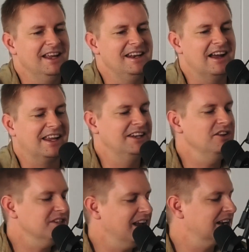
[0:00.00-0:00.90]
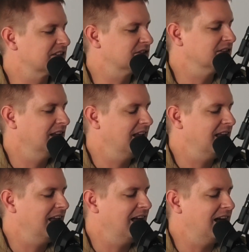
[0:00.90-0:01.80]
Now, can you tell us
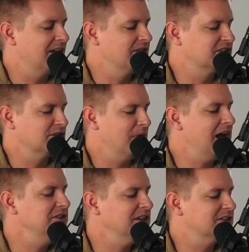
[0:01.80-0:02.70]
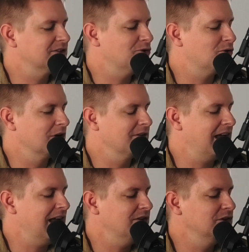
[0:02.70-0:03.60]
this amazing story of
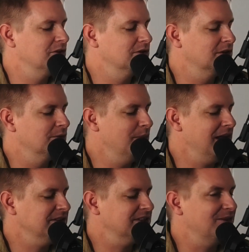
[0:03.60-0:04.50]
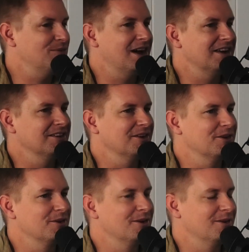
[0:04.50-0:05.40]
how you you met someone
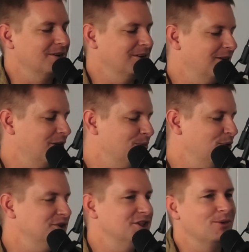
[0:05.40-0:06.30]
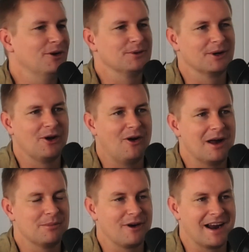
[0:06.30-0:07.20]
who who put you onto a
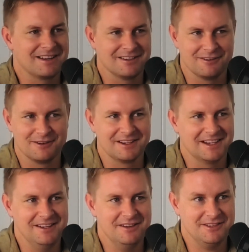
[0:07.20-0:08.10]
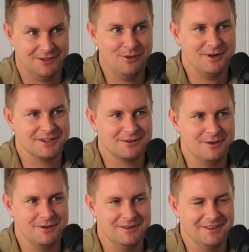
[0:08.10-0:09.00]
chiropractor. And can you just talk us
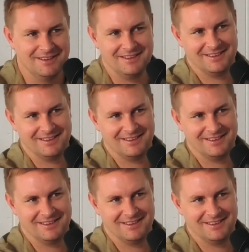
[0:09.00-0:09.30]
through? Yeah, I'll